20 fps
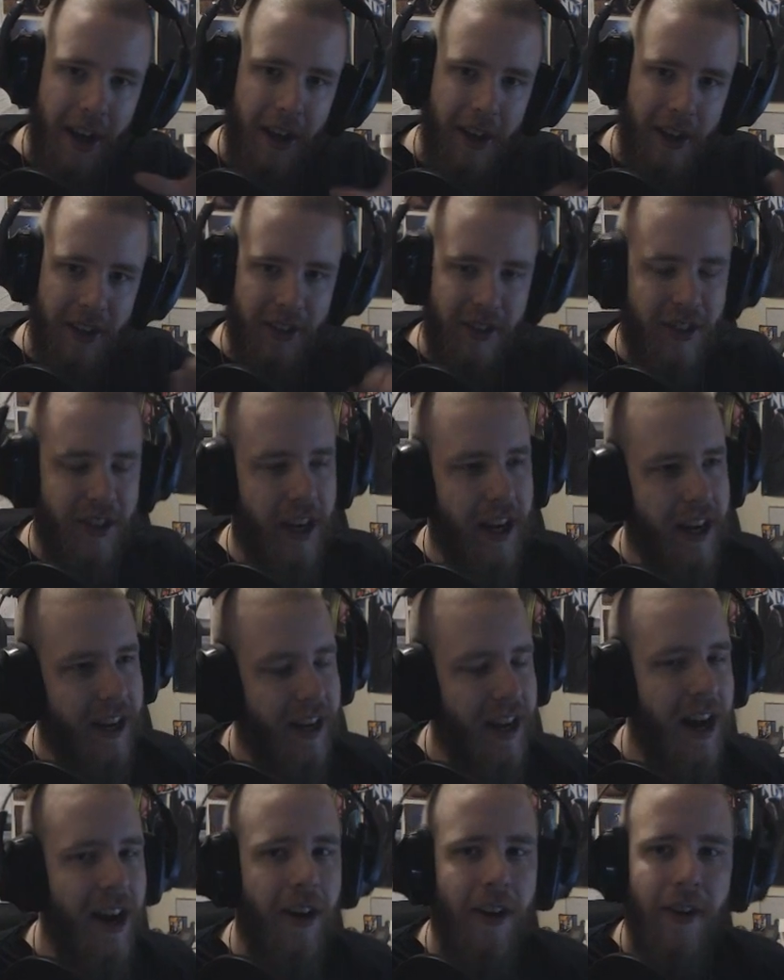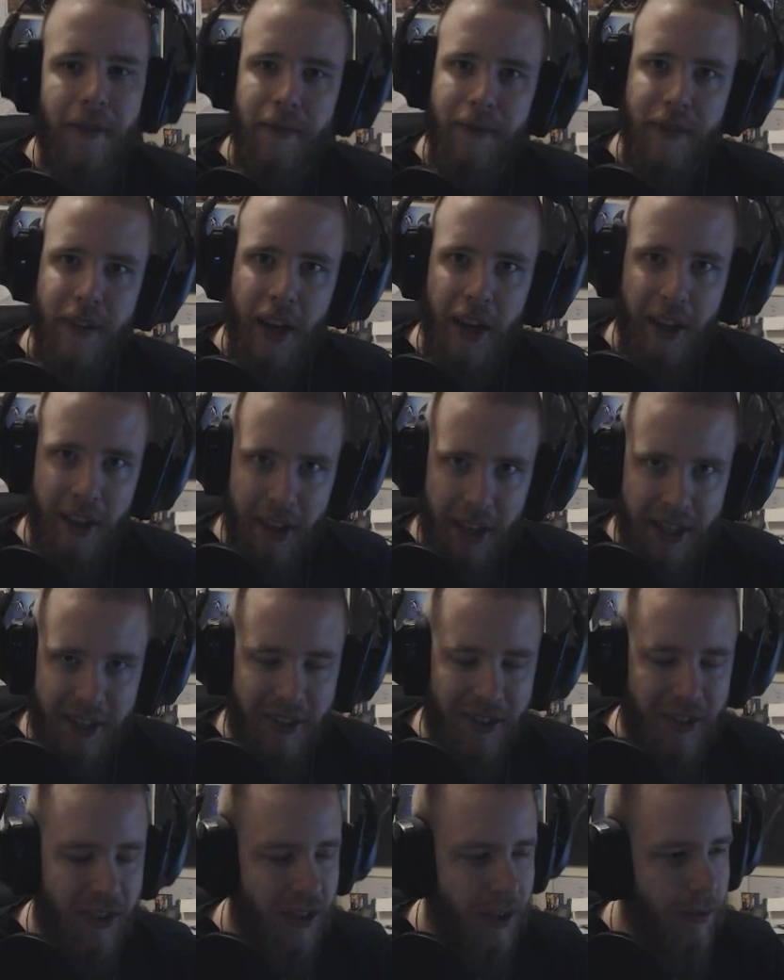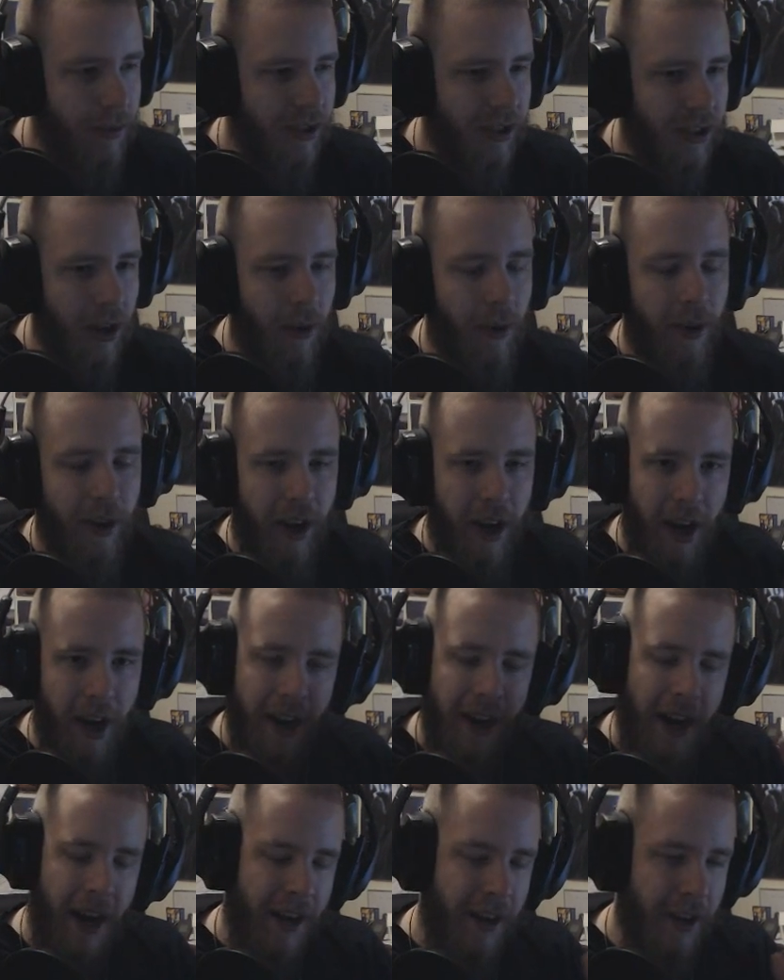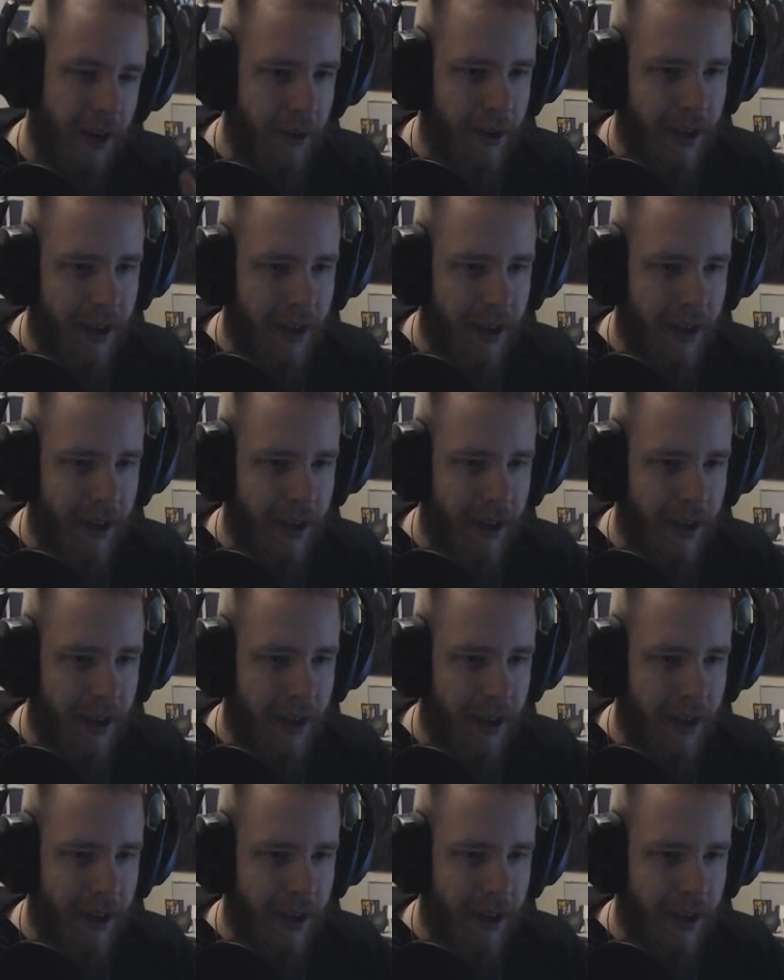Let's check it out. Let's see what's going on. I know